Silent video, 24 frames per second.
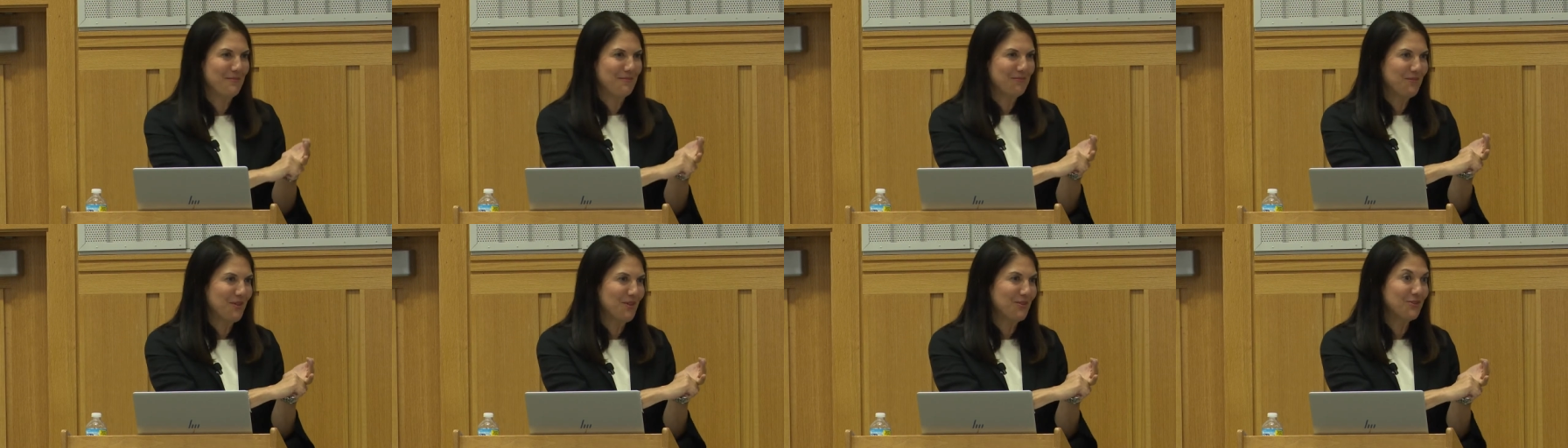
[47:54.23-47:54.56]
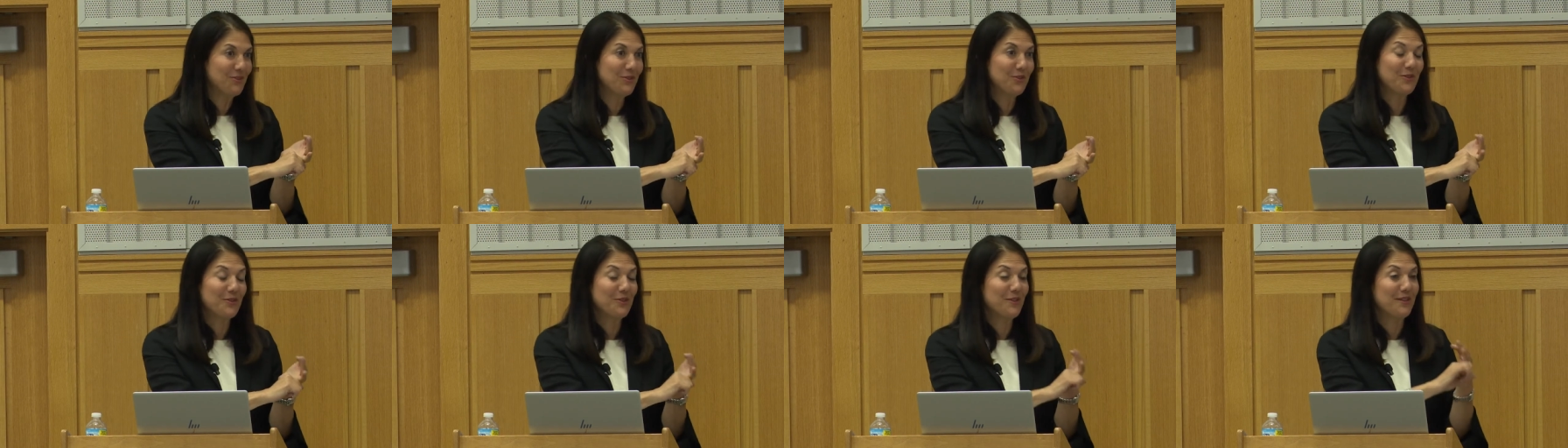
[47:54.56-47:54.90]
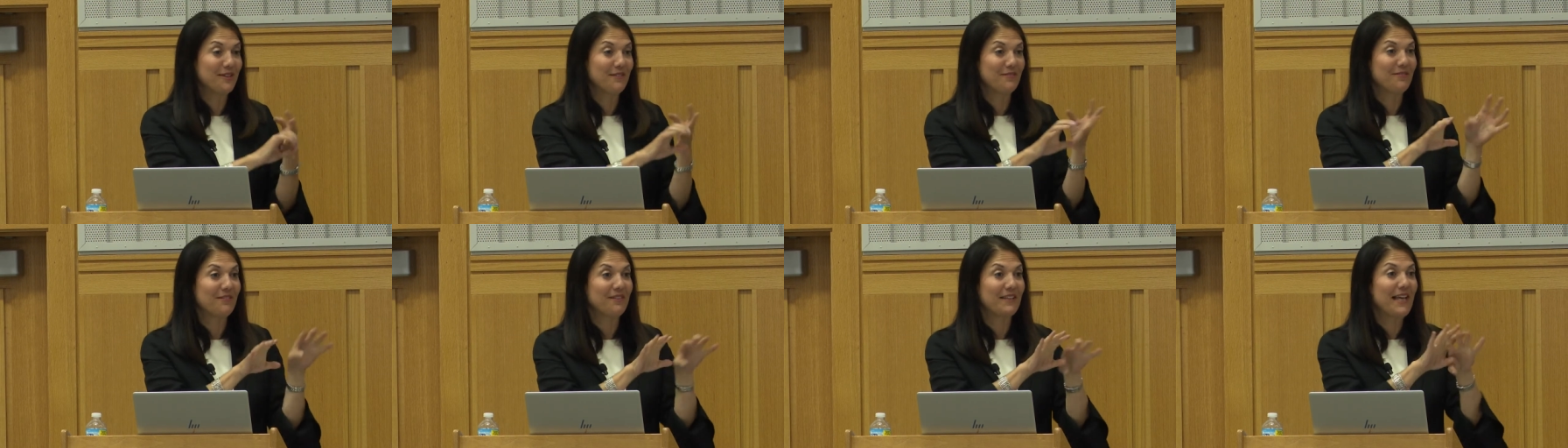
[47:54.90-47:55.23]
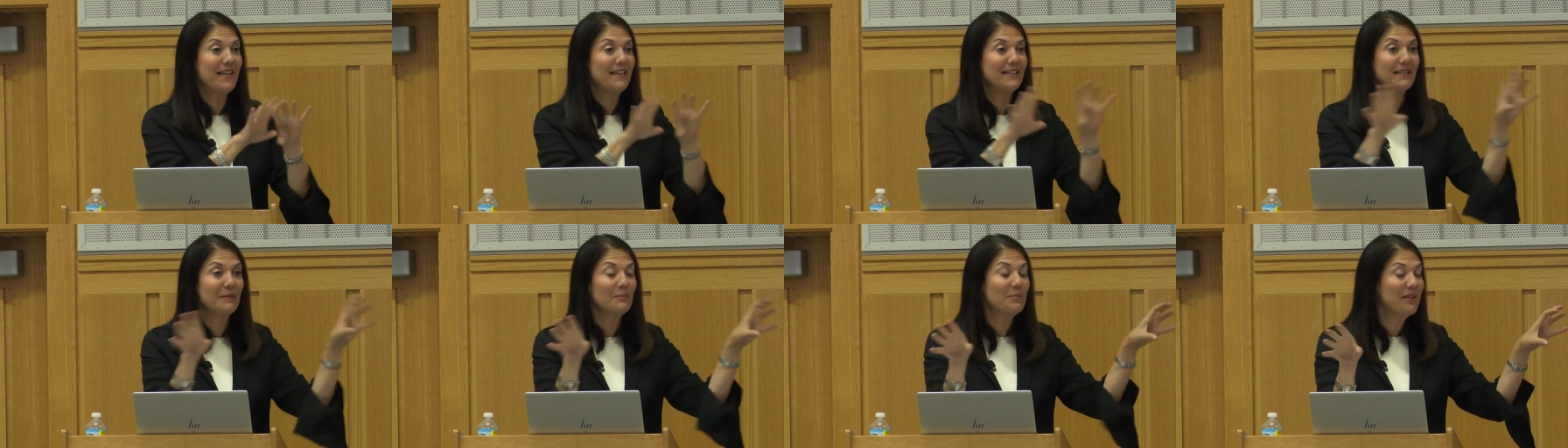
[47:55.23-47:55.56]
alternative
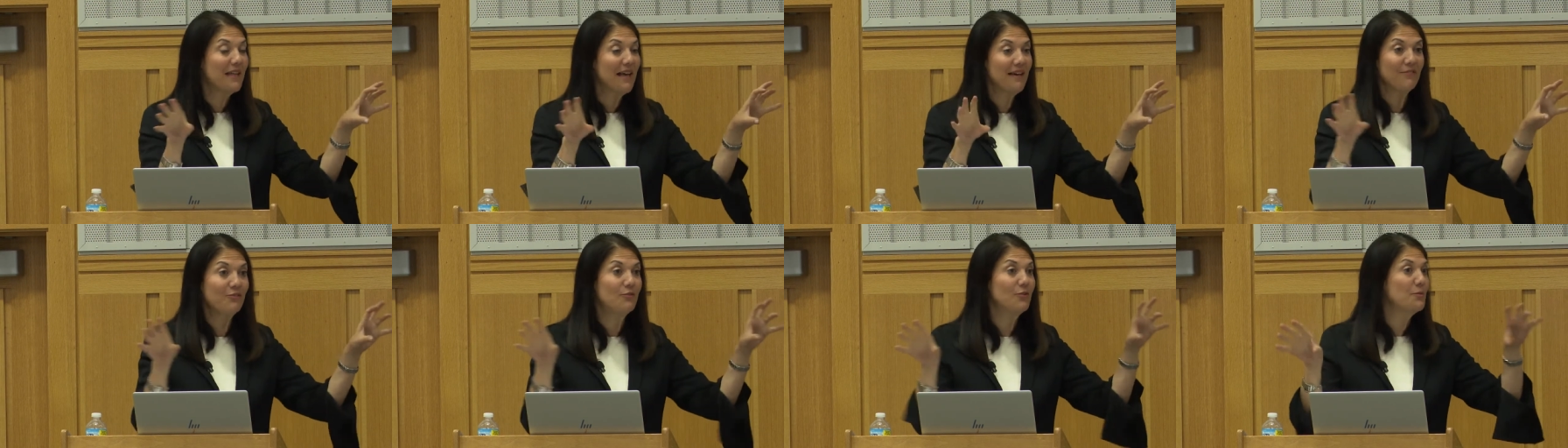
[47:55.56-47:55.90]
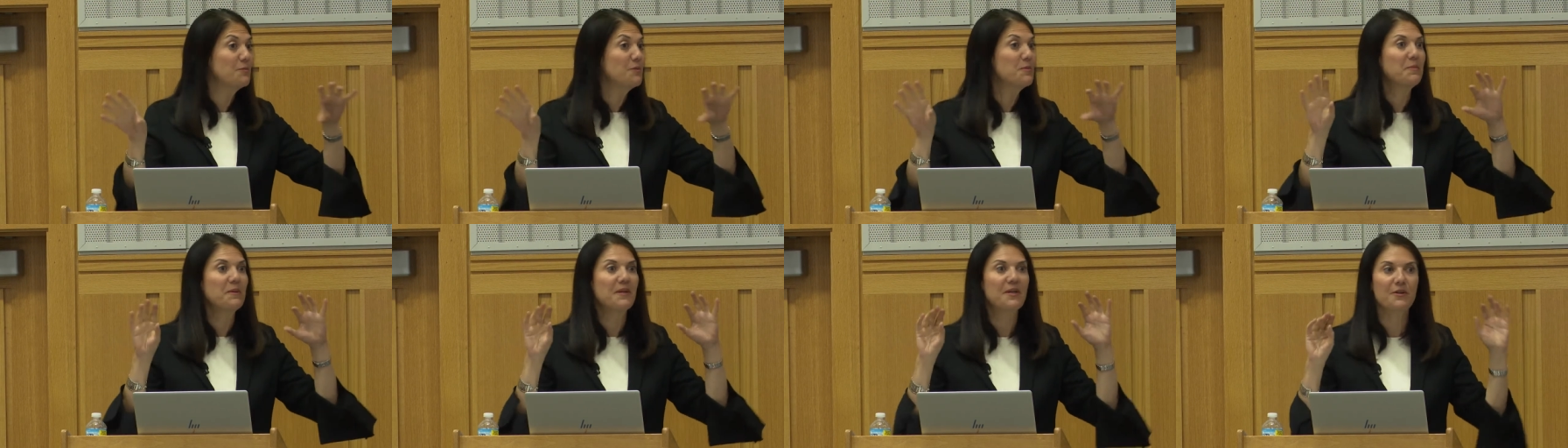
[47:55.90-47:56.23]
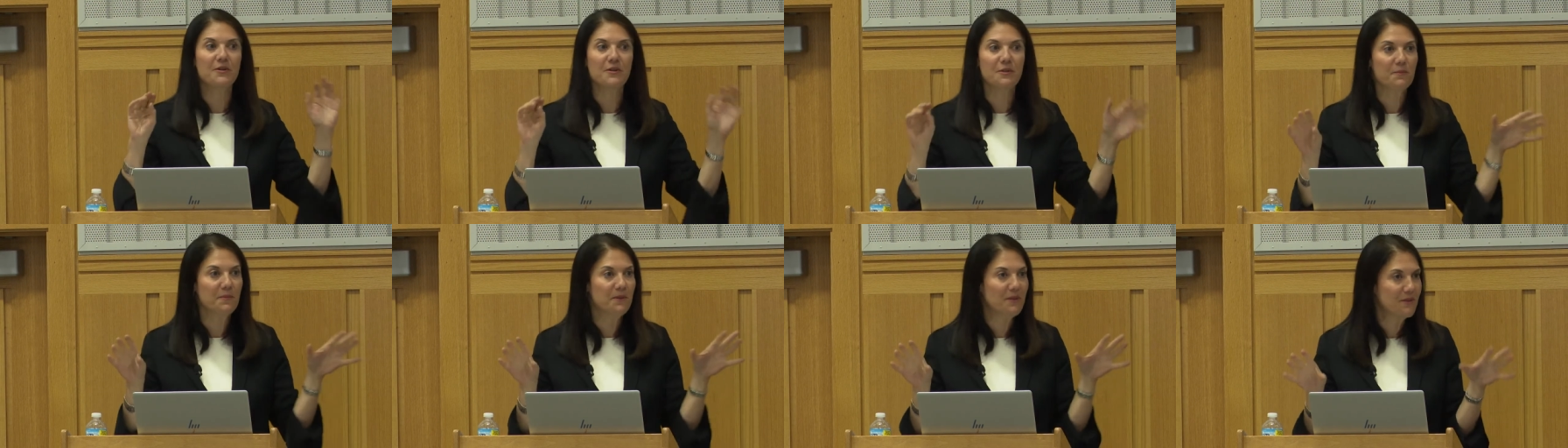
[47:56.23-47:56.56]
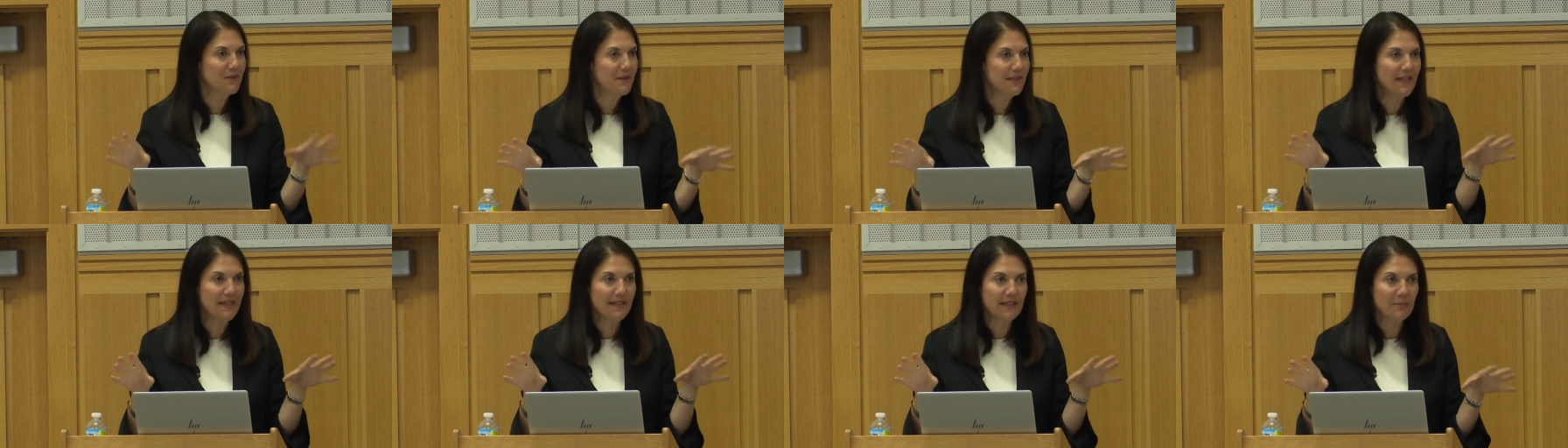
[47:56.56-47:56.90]
lending platforms, peer-to-peer
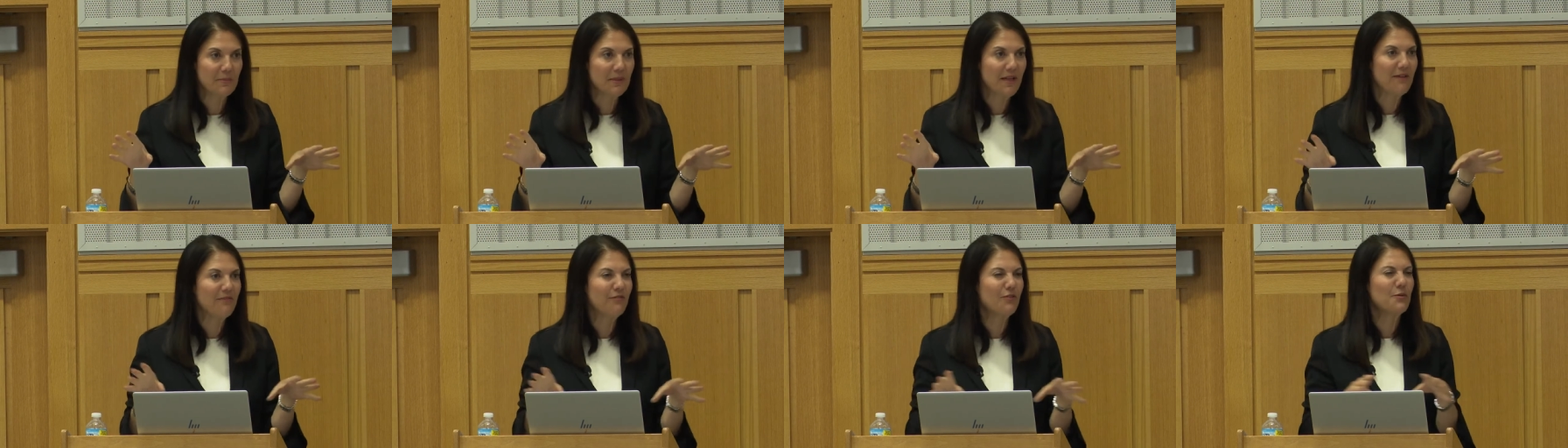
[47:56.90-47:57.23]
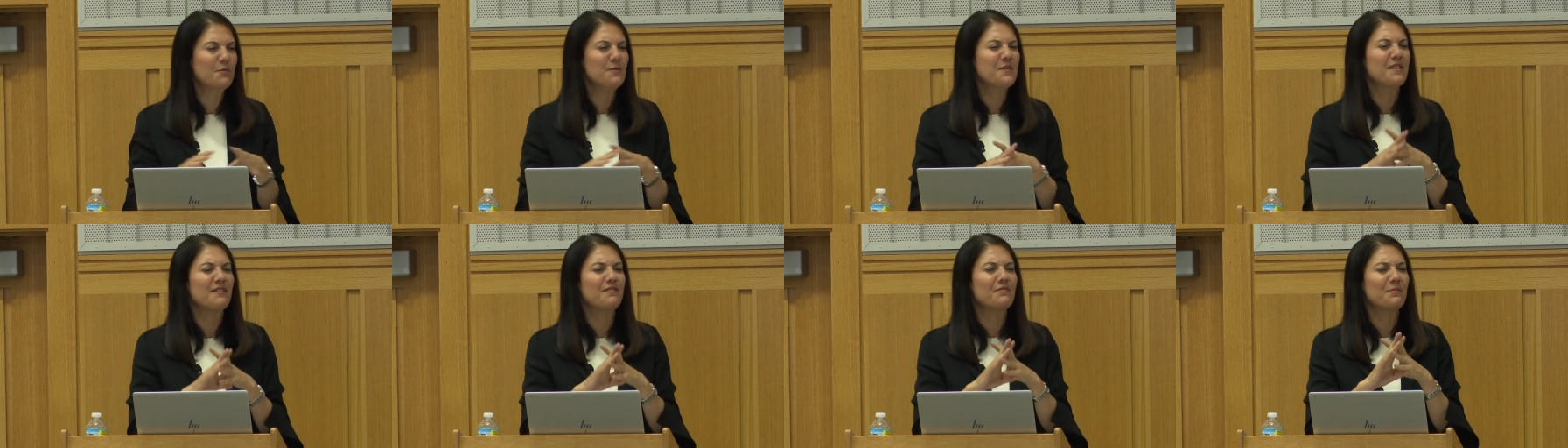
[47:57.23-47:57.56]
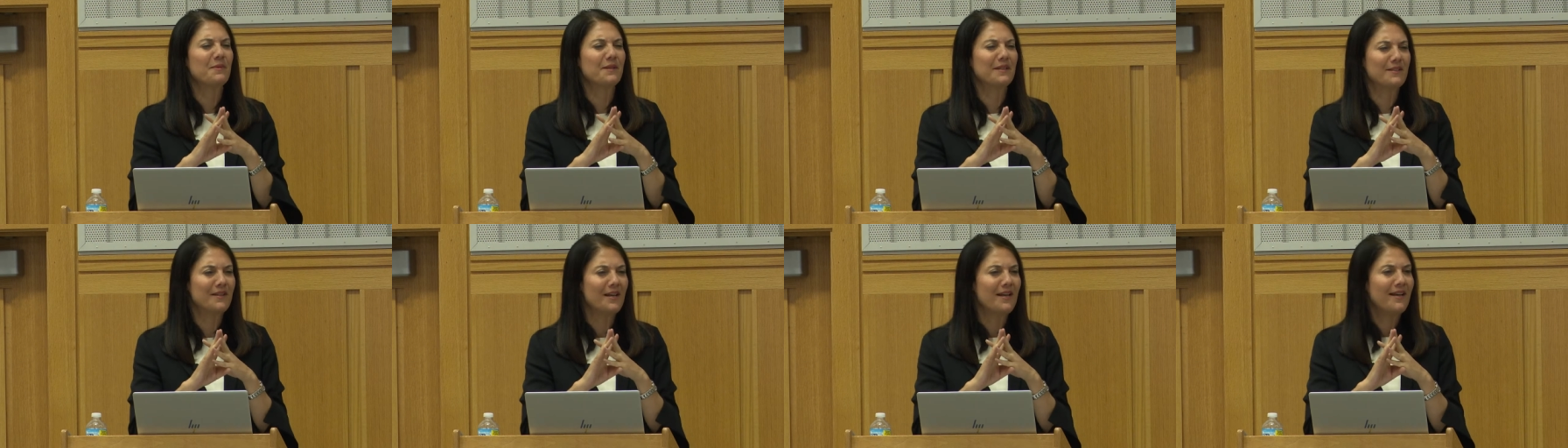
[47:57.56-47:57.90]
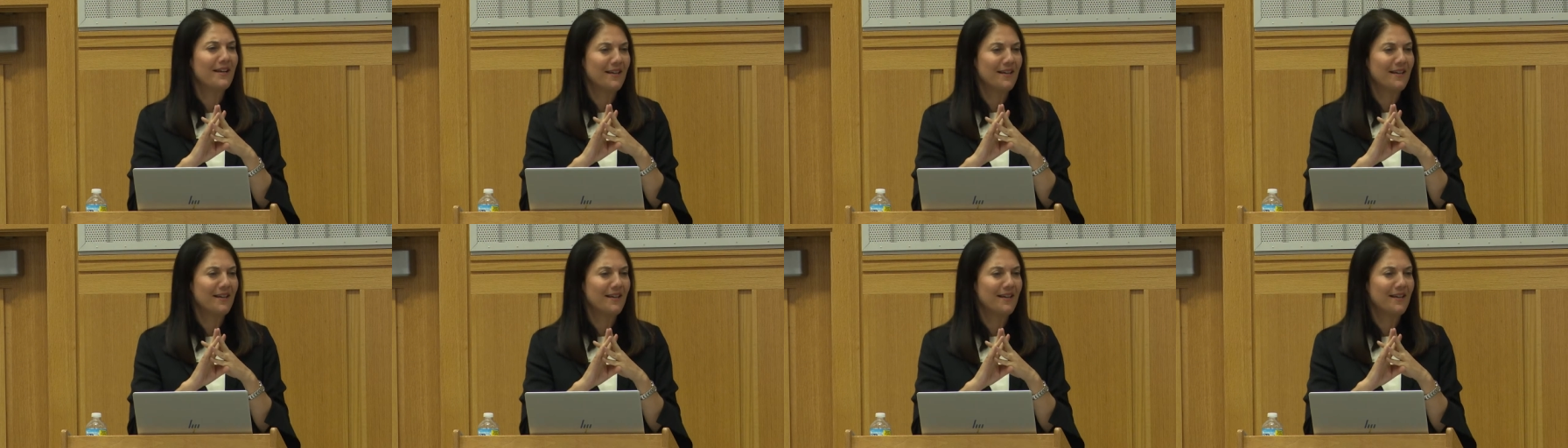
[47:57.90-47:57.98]
lending platforms have been